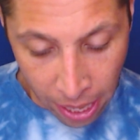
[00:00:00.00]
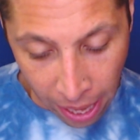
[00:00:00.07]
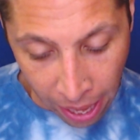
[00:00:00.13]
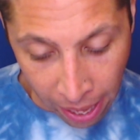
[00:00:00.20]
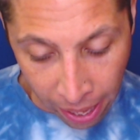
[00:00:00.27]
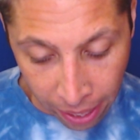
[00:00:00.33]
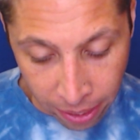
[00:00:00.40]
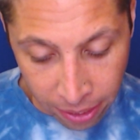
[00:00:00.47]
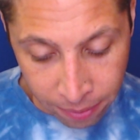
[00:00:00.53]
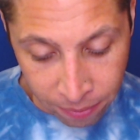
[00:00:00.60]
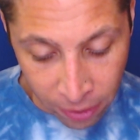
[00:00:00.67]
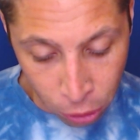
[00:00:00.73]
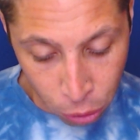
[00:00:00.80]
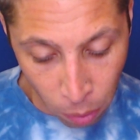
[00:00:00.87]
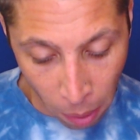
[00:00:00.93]
And a
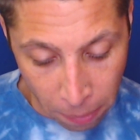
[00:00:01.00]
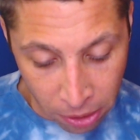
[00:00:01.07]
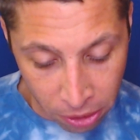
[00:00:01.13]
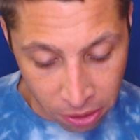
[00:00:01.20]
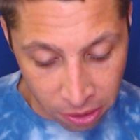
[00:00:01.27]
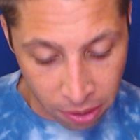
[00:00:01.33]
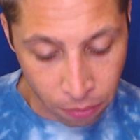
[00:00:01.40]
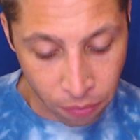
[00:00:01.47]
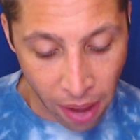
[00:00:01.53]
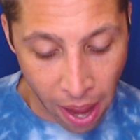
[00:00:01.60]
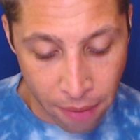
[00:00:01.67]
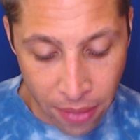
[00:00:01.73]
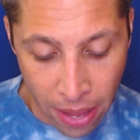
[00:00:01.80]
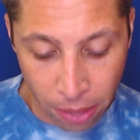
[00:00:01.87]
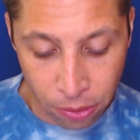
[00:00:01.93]
fish swam a distance of
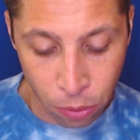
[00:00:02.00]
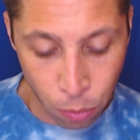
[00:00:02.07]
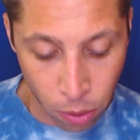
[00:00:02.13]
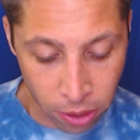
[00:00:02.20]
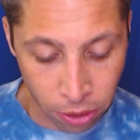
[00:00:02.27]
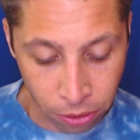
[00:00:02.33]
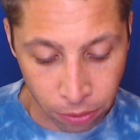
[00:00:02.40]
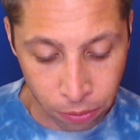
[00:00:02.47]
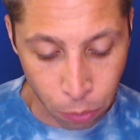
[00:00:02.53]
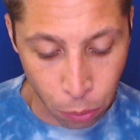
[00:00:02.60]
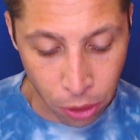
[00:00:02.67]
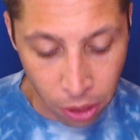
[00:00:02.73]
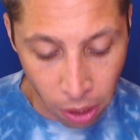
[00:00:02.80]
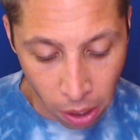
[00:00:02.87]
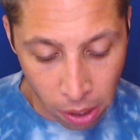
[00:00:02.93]
five thousand one hundred four
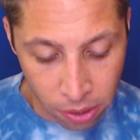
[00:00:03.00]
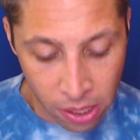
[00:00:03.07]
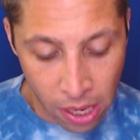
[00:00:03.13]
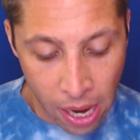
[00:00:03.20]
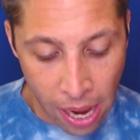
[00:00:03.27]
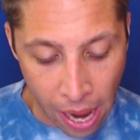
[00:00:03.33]
yards.